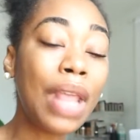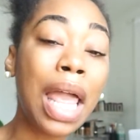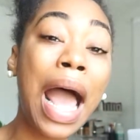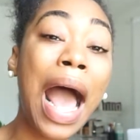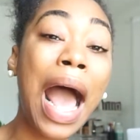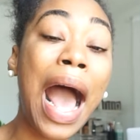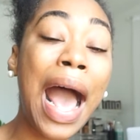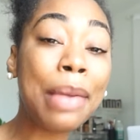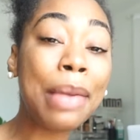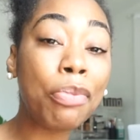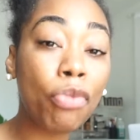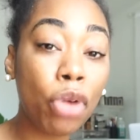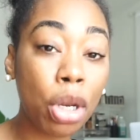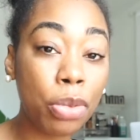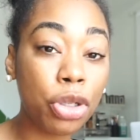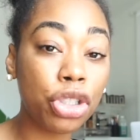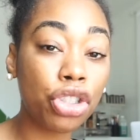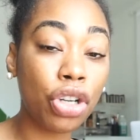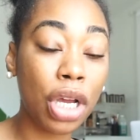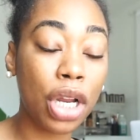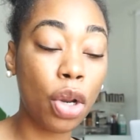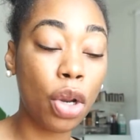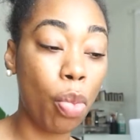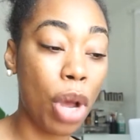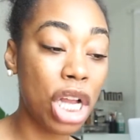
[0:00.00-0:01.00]
I'm gonna be
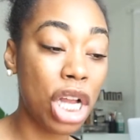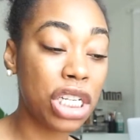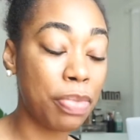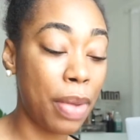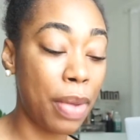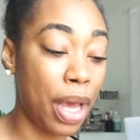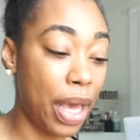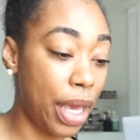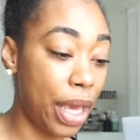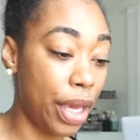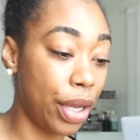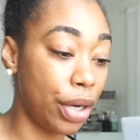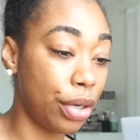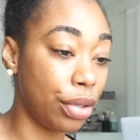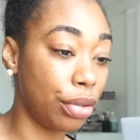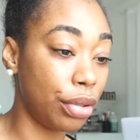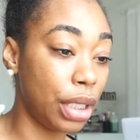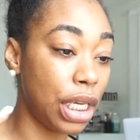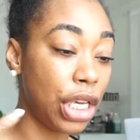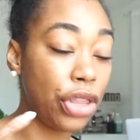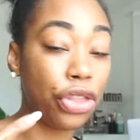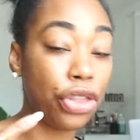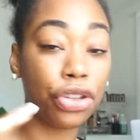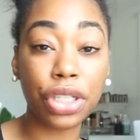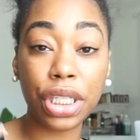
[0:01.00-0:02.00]
trying to wash my hair
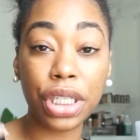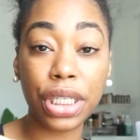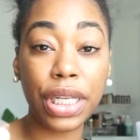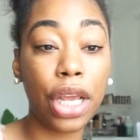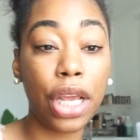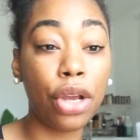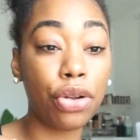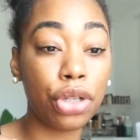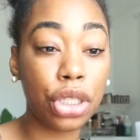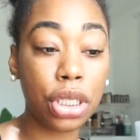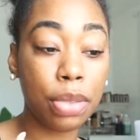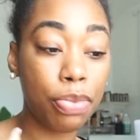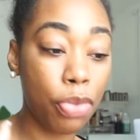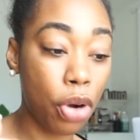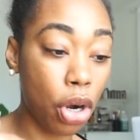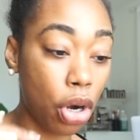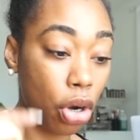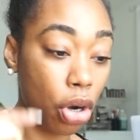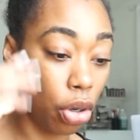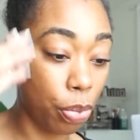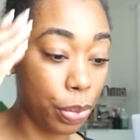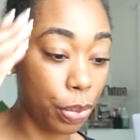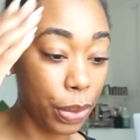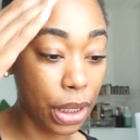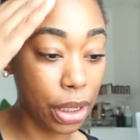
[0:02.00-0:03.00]
either today or
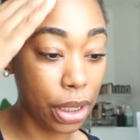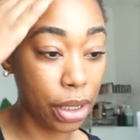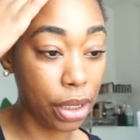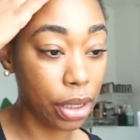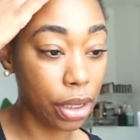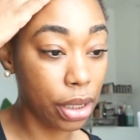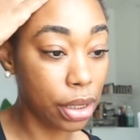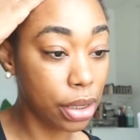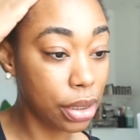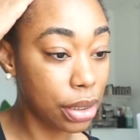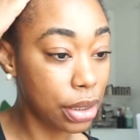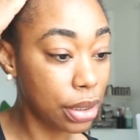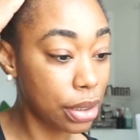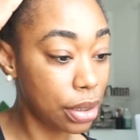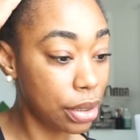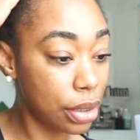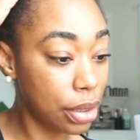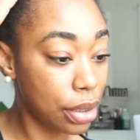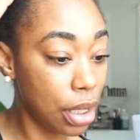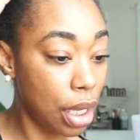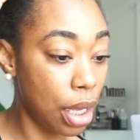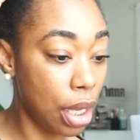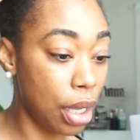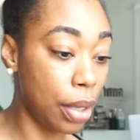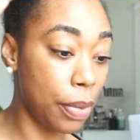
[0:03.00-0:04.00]
tomorrow because
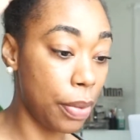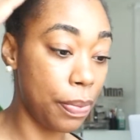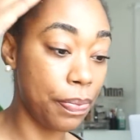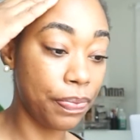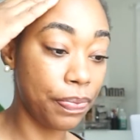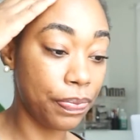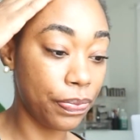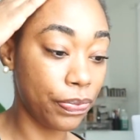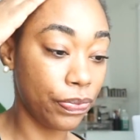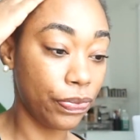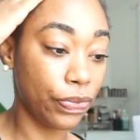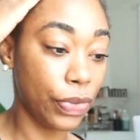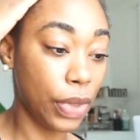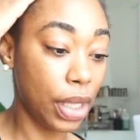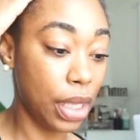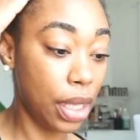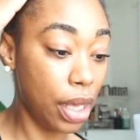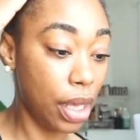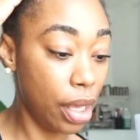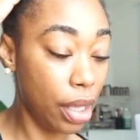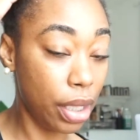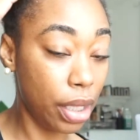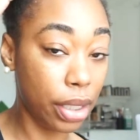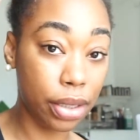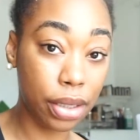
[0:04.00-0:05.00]
um,
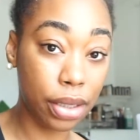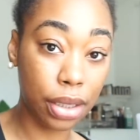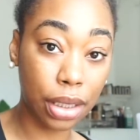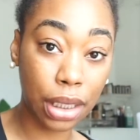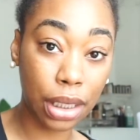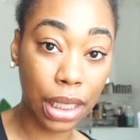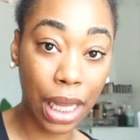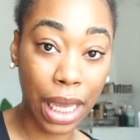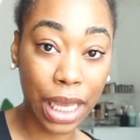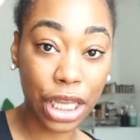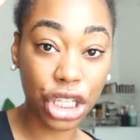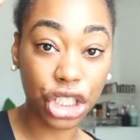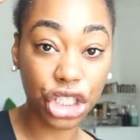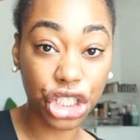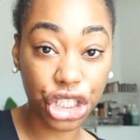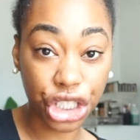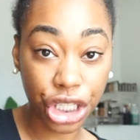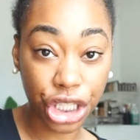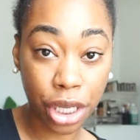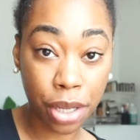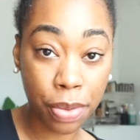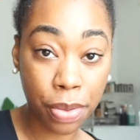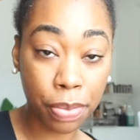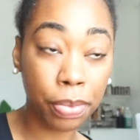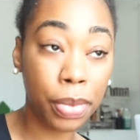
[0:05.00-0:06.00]
yeah, like
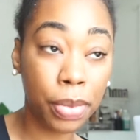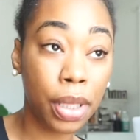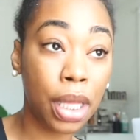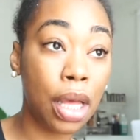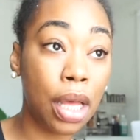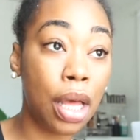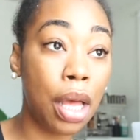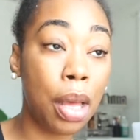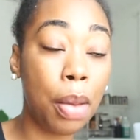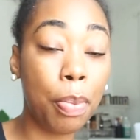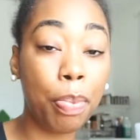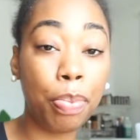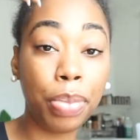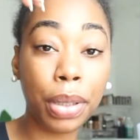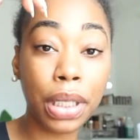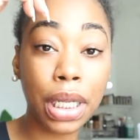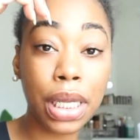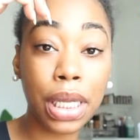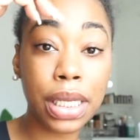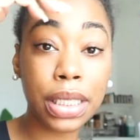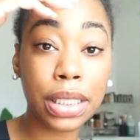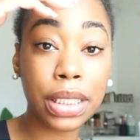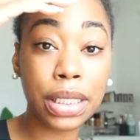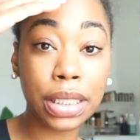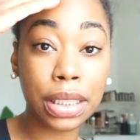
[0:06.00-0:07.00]
gym
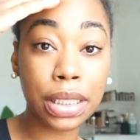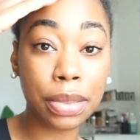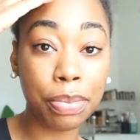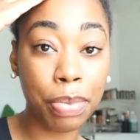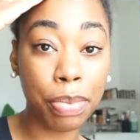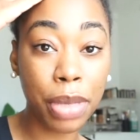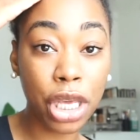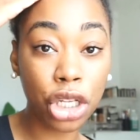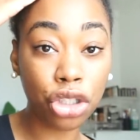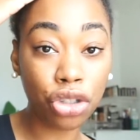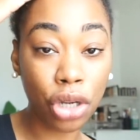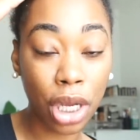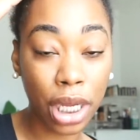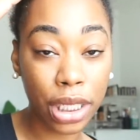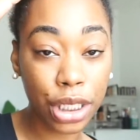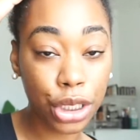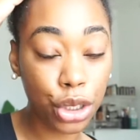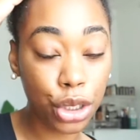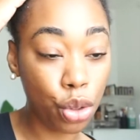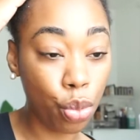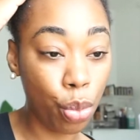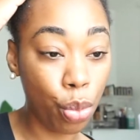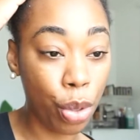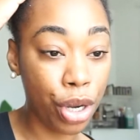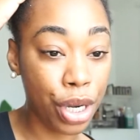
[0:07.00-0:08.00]
plus me trying
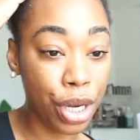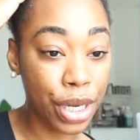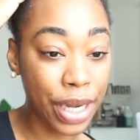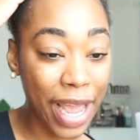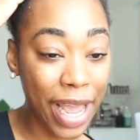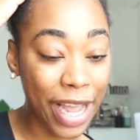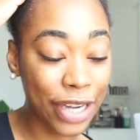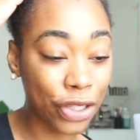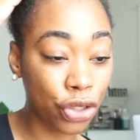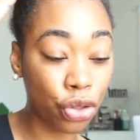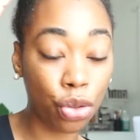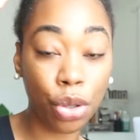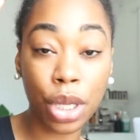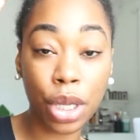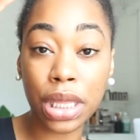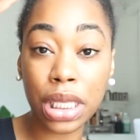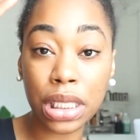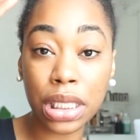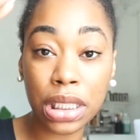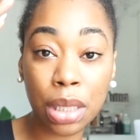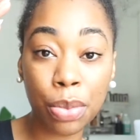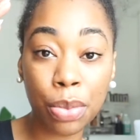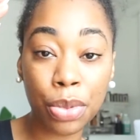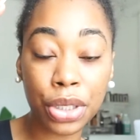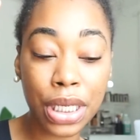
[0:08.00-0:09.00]
to wear natural in the
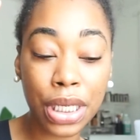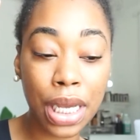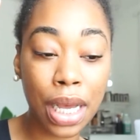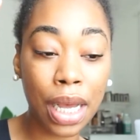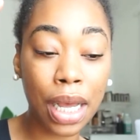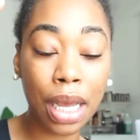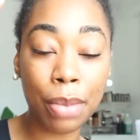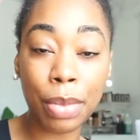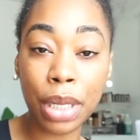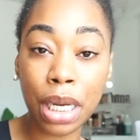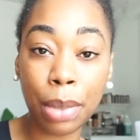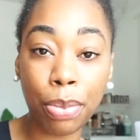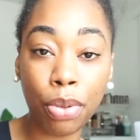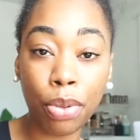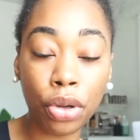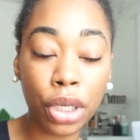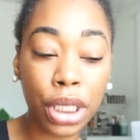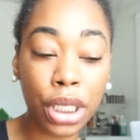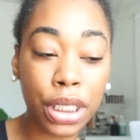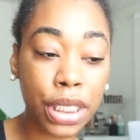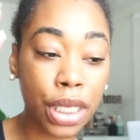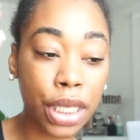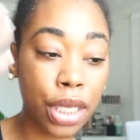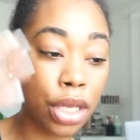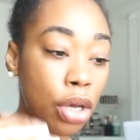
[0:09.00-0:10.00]
summertime in a
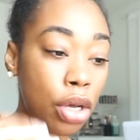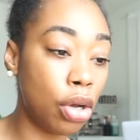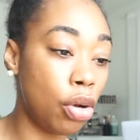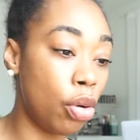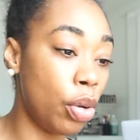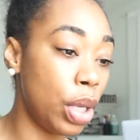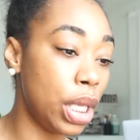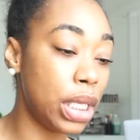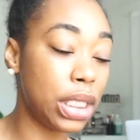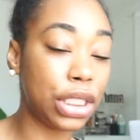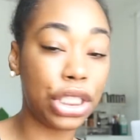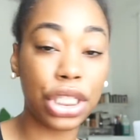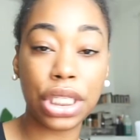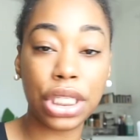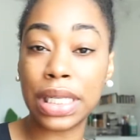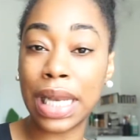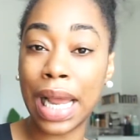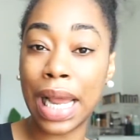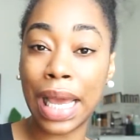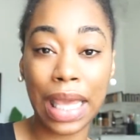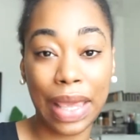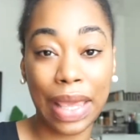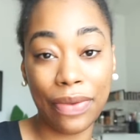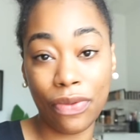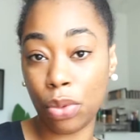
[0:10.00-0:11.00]
ponytail, it's just
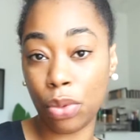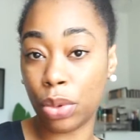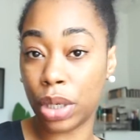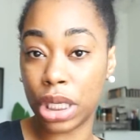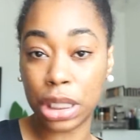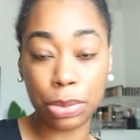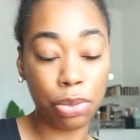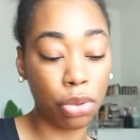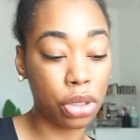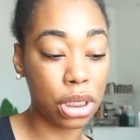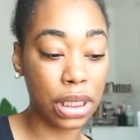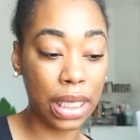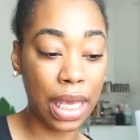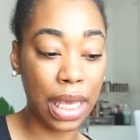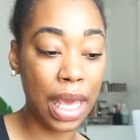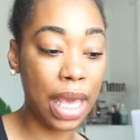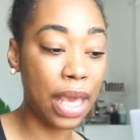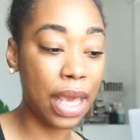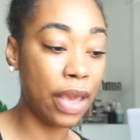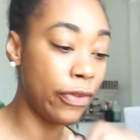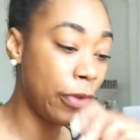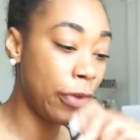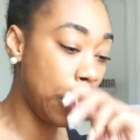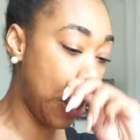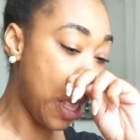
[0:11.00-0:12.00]
not giving what it's supposed to
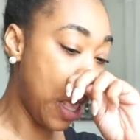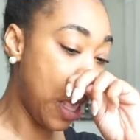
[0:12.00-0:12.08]
give,